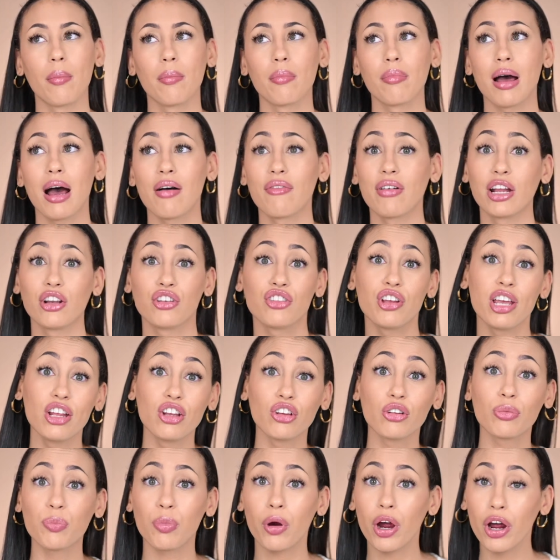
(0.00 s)
Have I
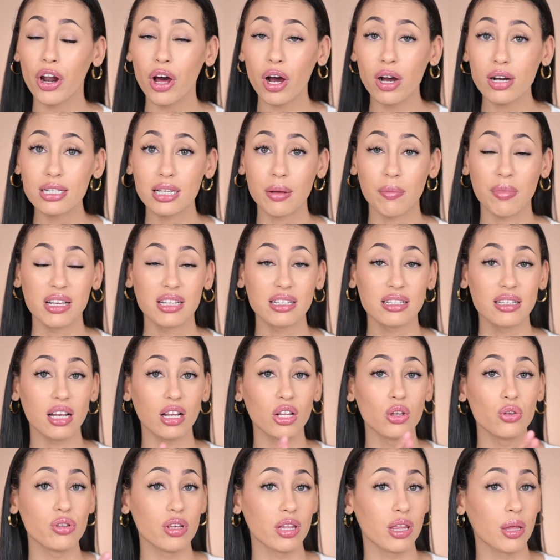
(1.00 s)
changed products? Am I still
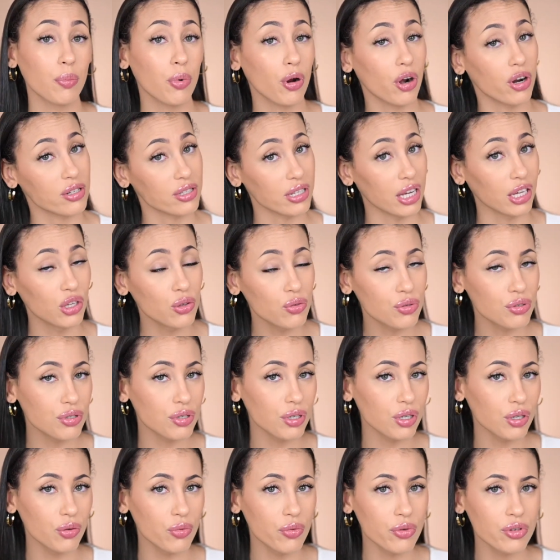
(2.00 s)
using the products I used to
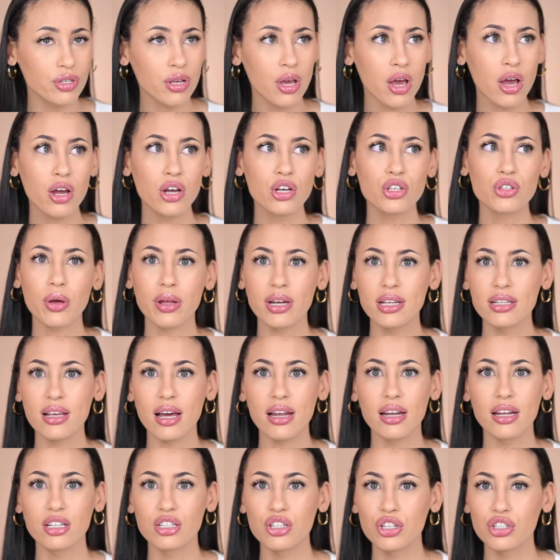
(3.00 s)
use? So I
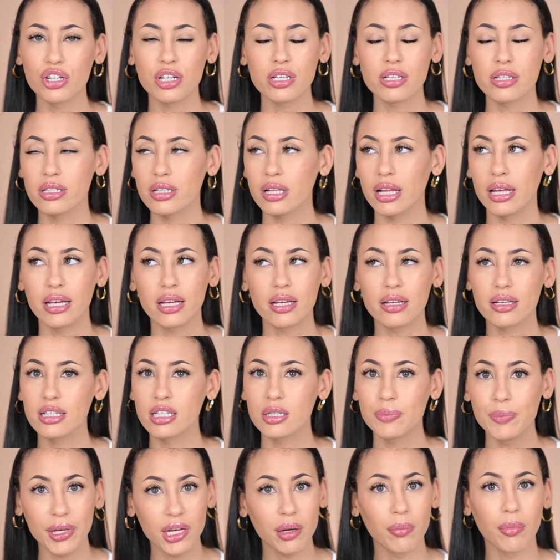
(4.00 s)
decided to just
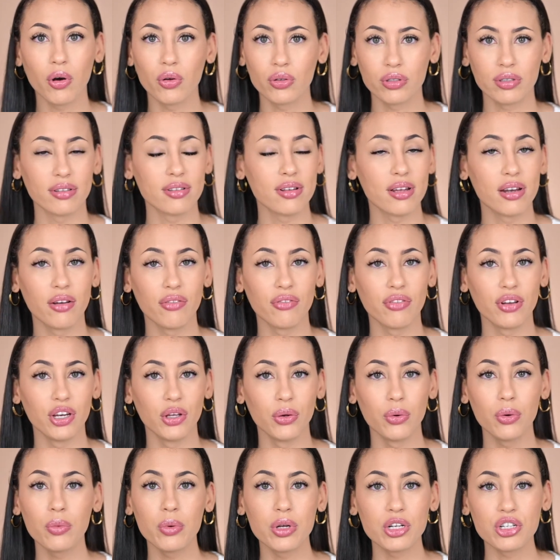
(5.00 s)
speak about it in a
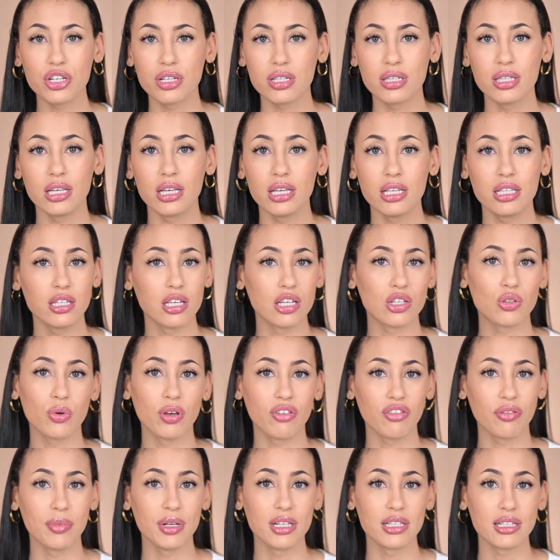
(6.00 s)
video, which is the easiest way
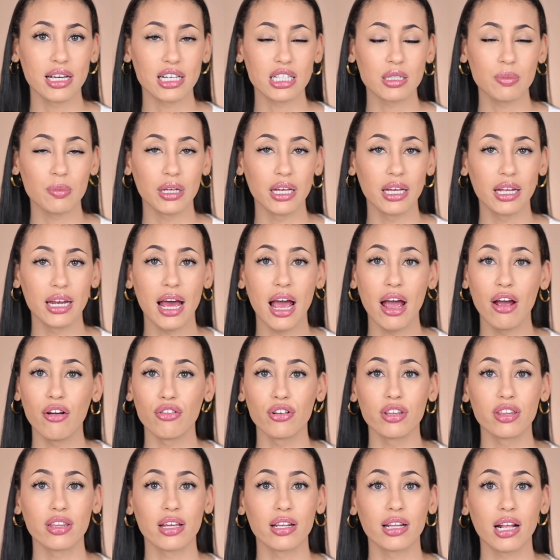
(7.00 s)
for me to explain
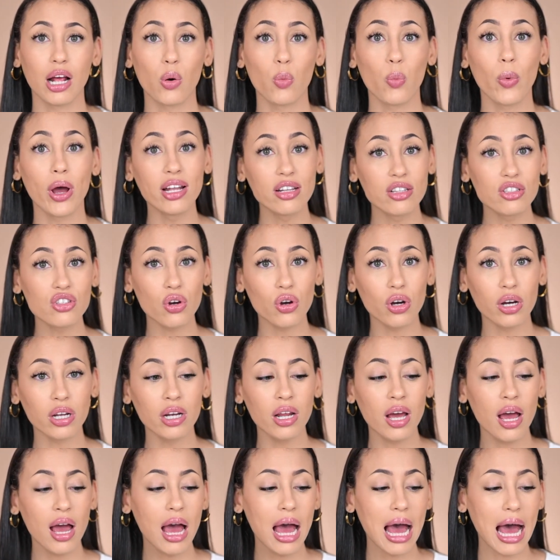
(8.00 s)
everything that went on
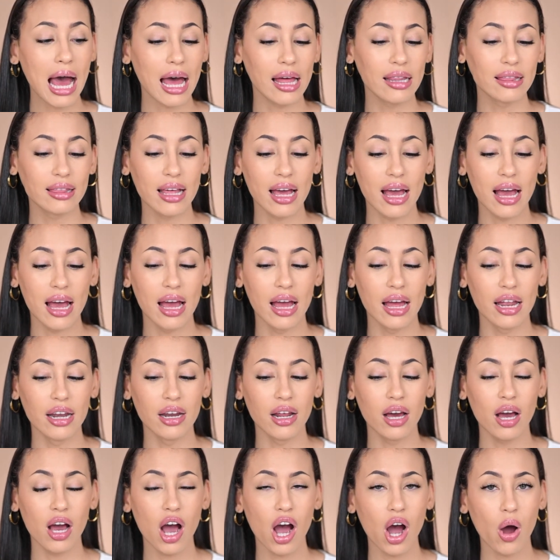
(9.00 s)
and
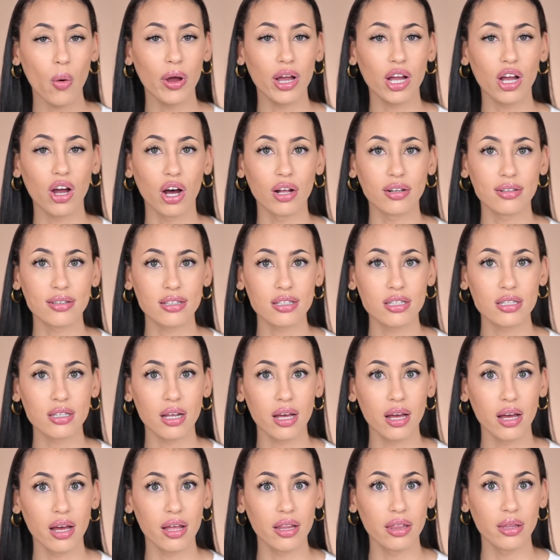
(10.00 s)
then how I got
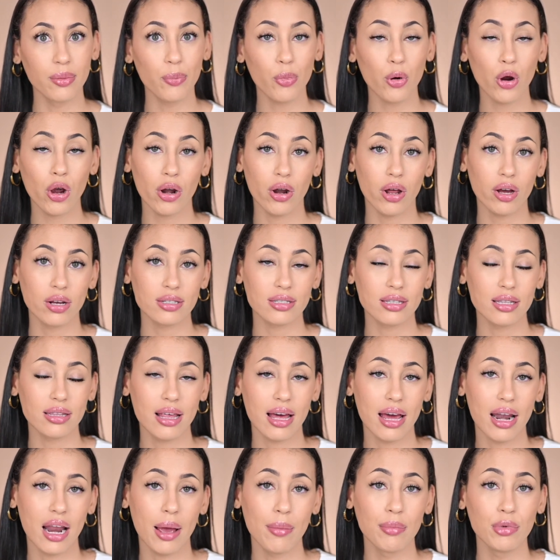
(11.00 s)
to the products
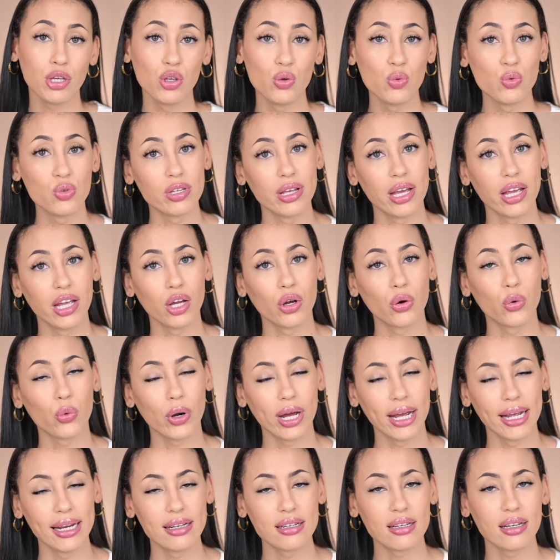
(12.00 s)
that I'm using
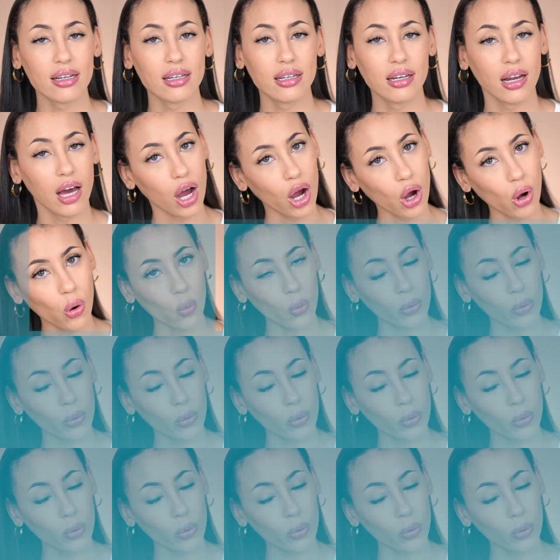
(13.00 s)
right now.